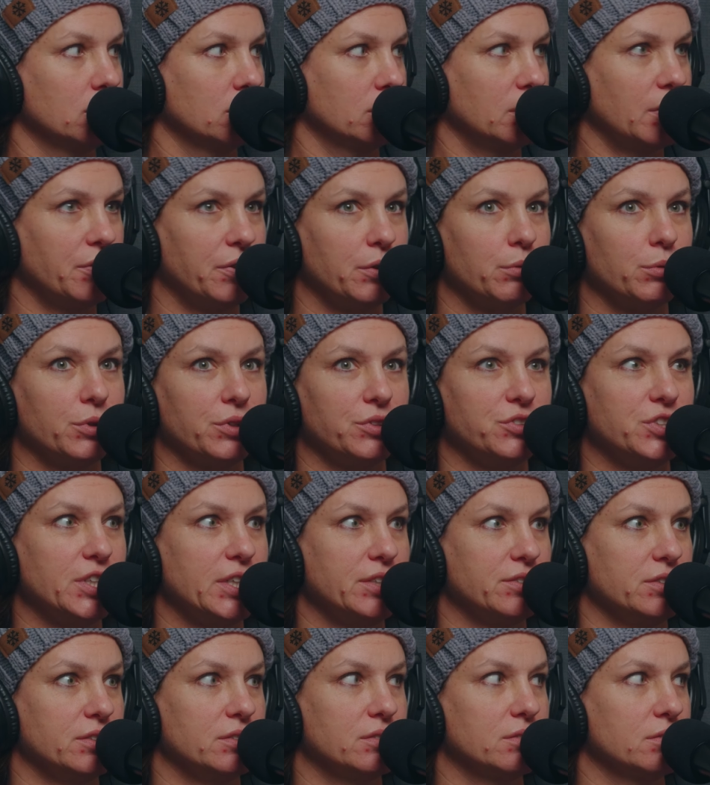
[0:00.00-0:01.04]
nothing really
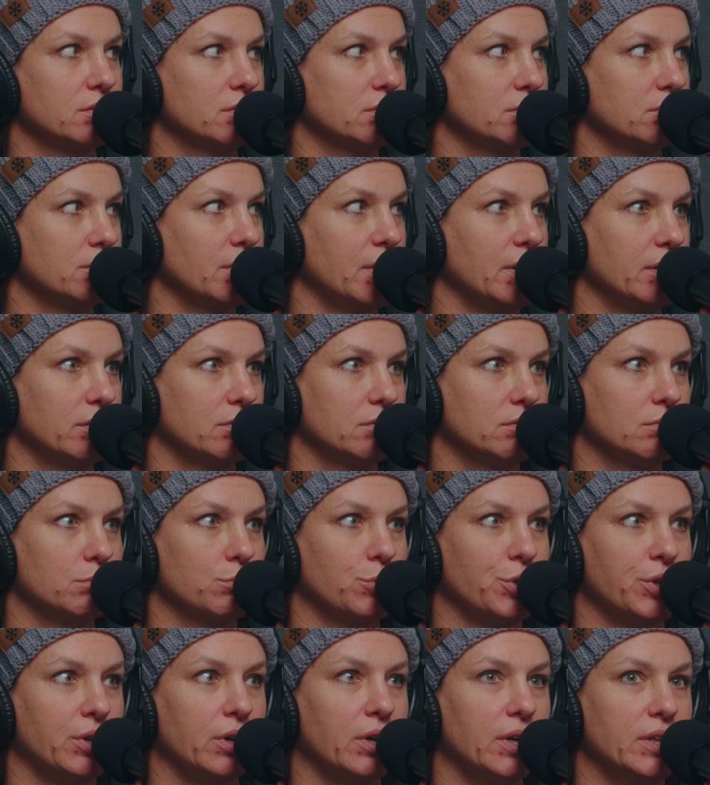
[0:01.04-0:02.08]
changes, right?
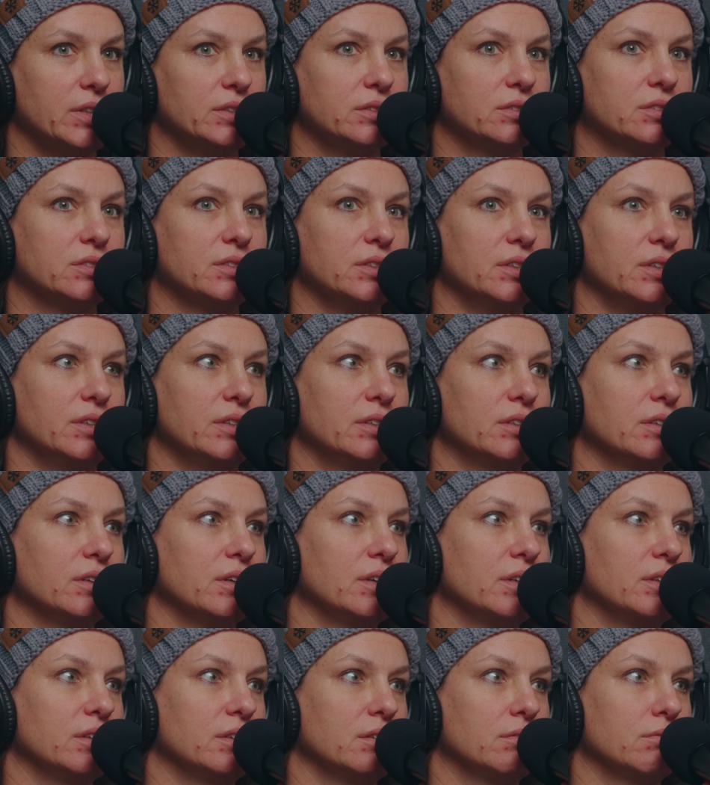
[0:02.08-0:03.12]
We're caught in sin
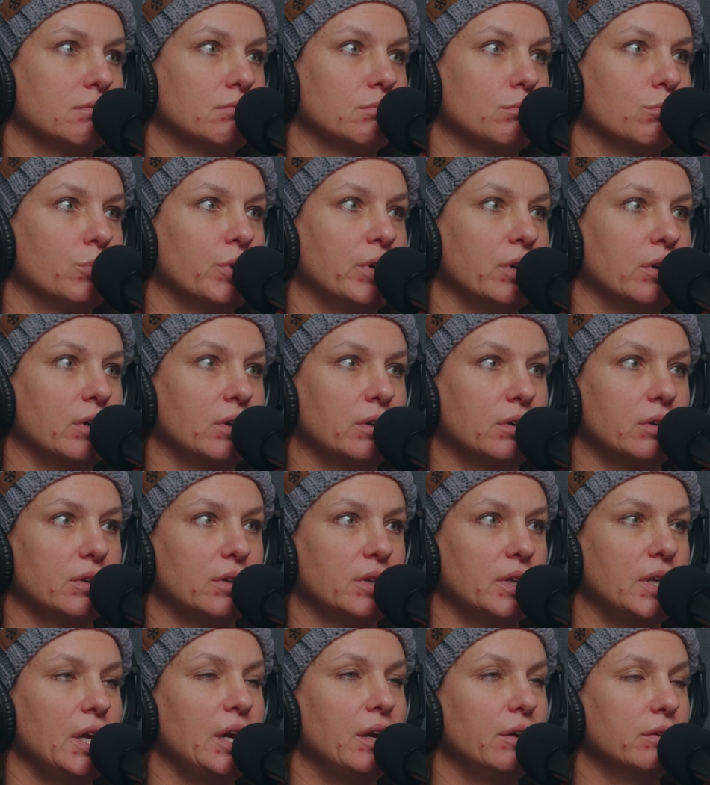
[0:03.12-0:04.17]
and we are
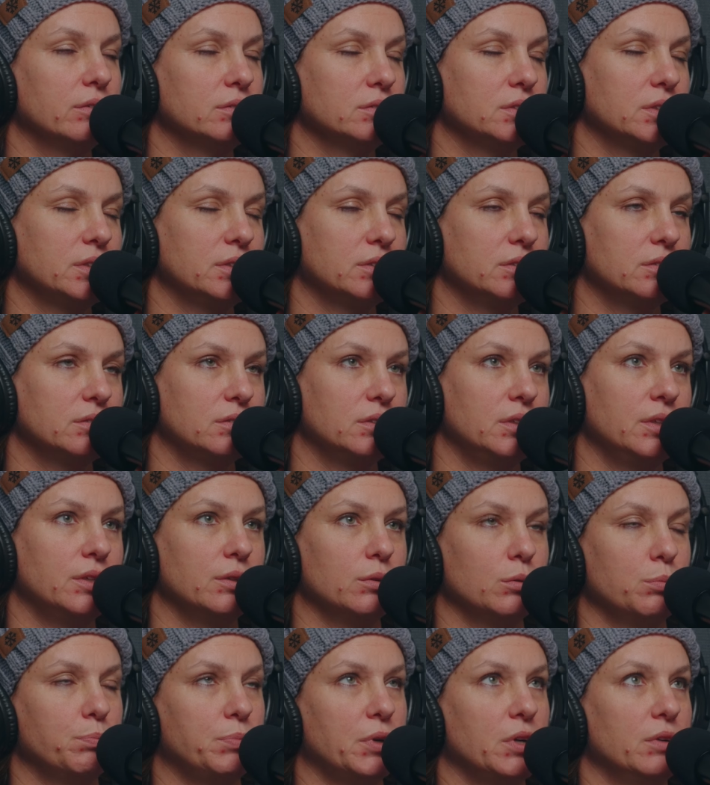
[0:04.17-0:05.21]
inherently,
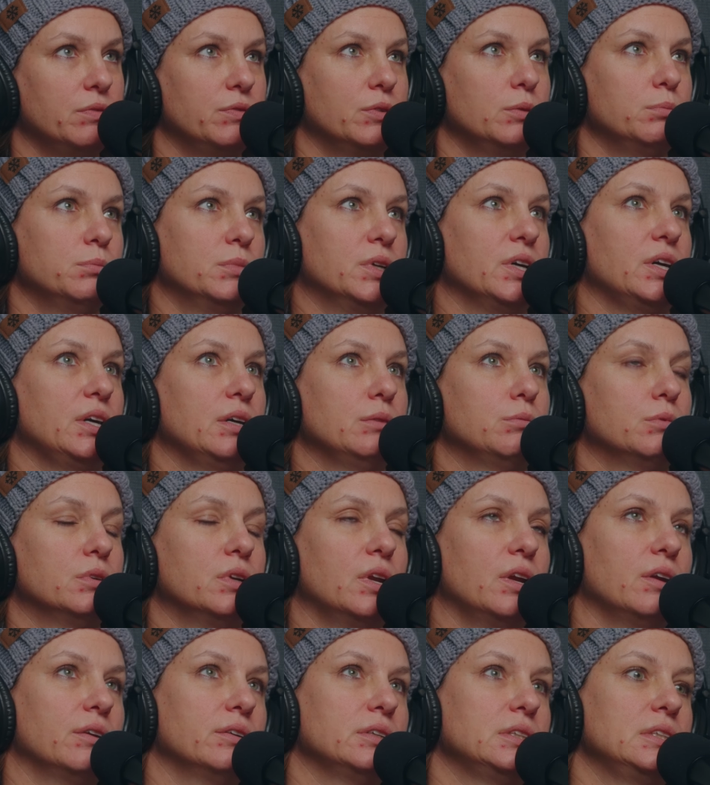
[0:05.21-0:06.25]
apart from God, we're
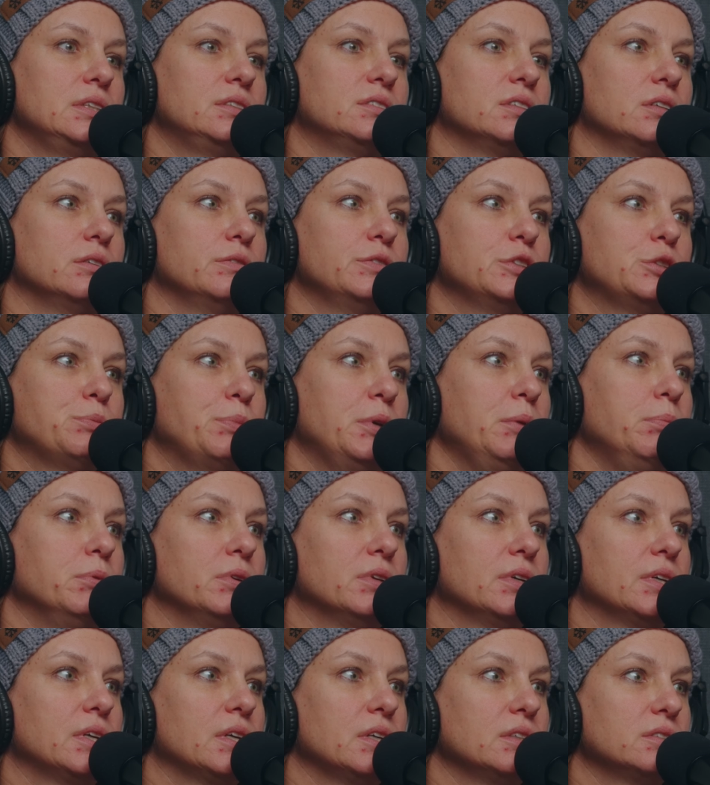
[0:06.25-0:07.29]
inherently selfish
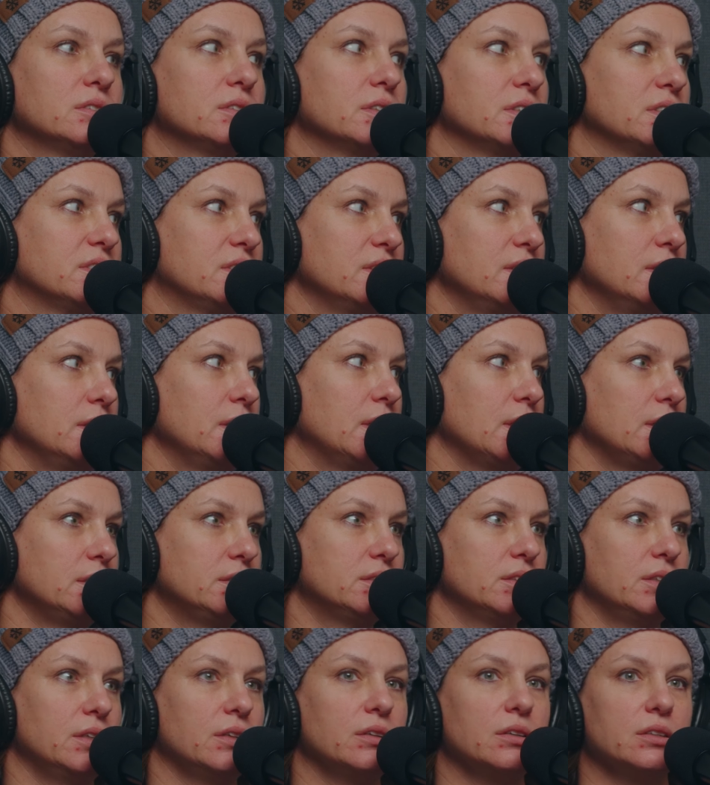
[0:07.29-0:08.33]
people, I guess. Like sin
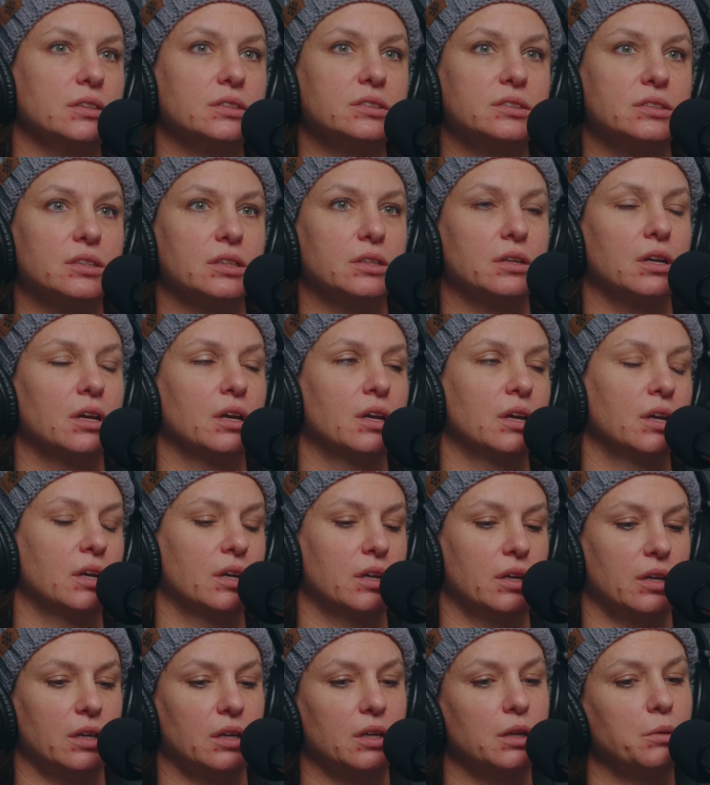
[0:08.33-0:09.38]
gets in us and
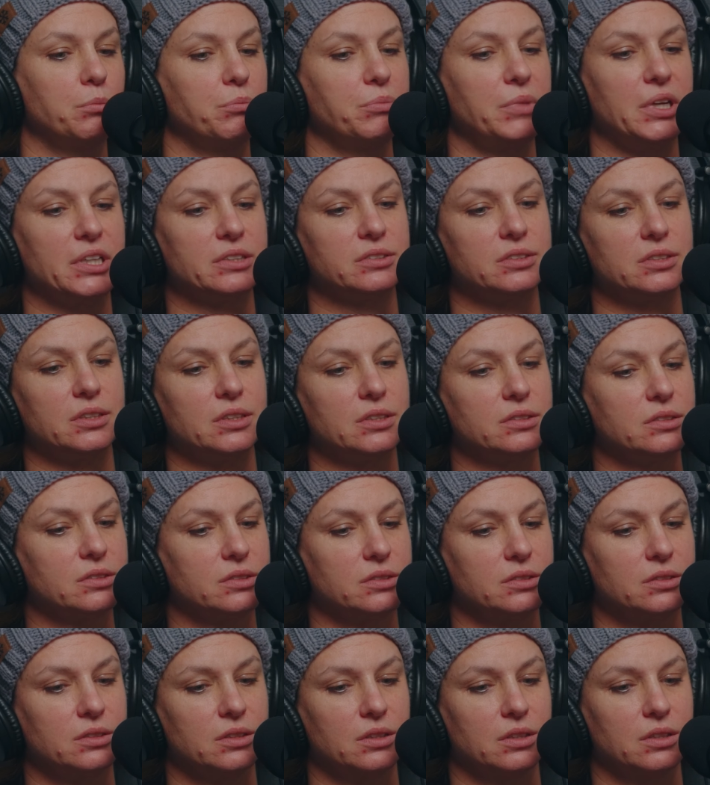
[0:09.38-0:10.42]
it makes
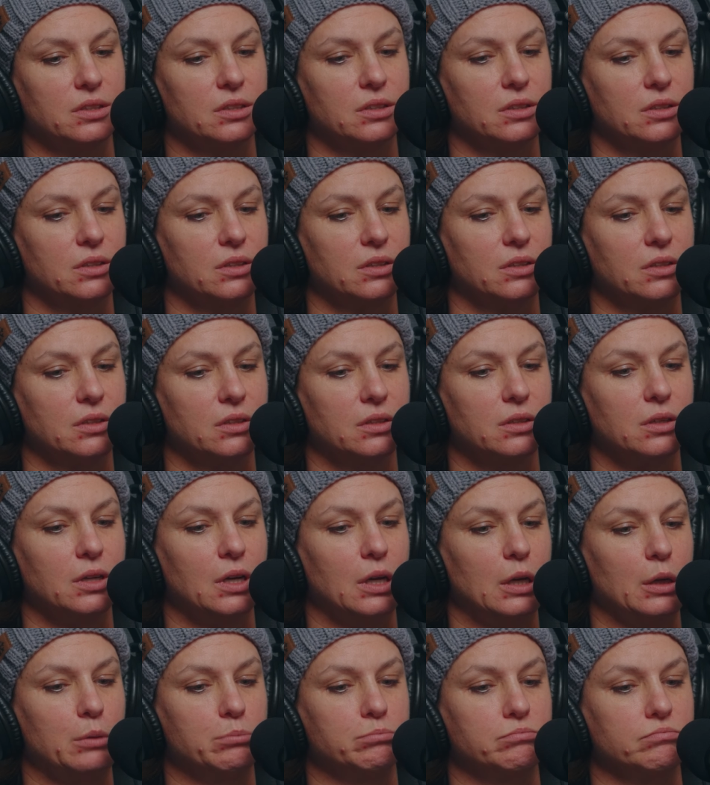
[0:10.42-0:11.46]
us
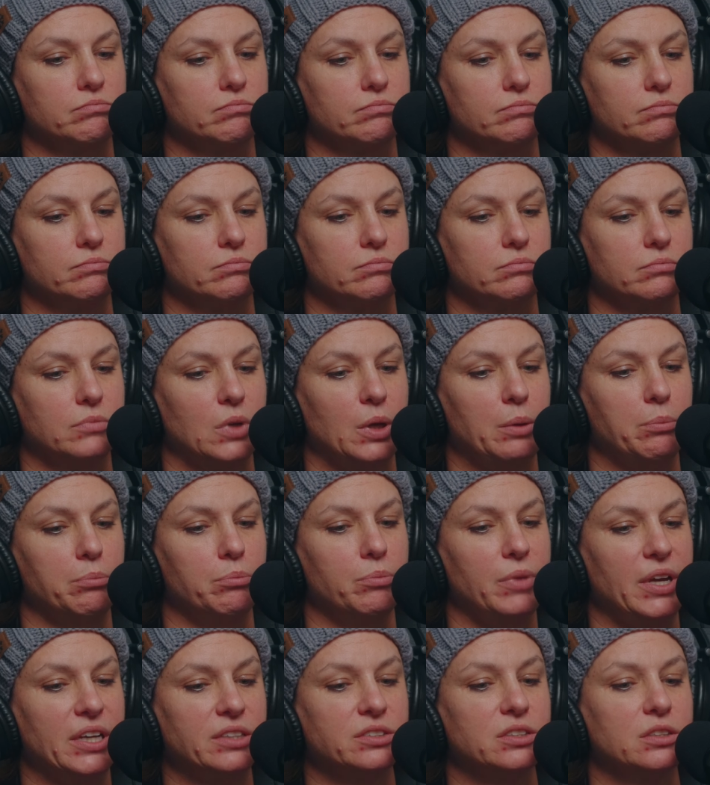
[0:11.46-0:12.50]
want
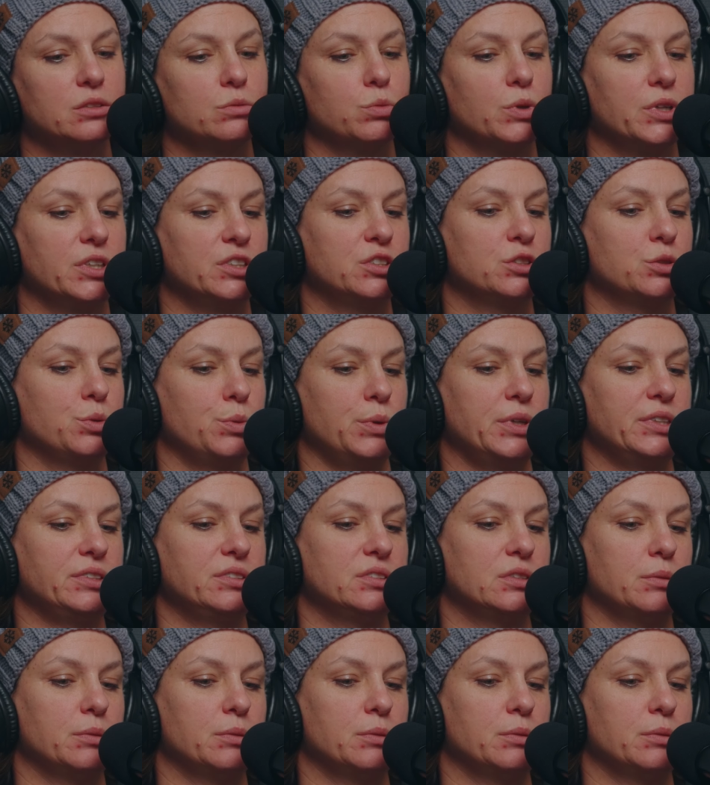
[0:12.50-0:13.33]
to twist